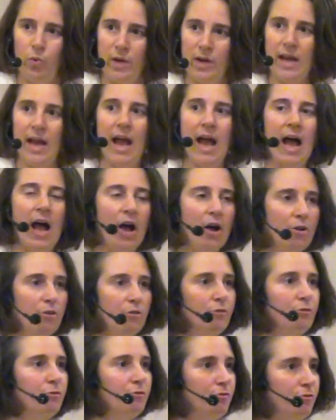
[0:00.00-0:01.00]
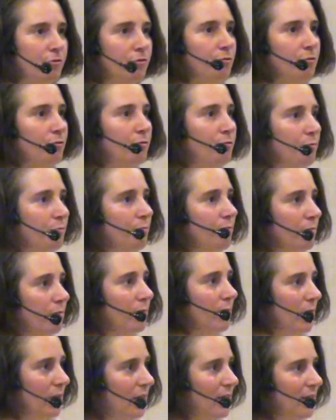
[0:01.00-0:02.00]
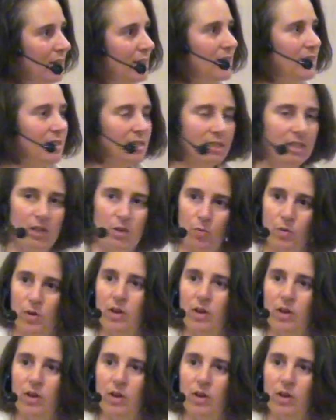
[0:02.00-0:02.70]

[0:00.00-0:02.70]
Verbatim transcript: we have malignancy,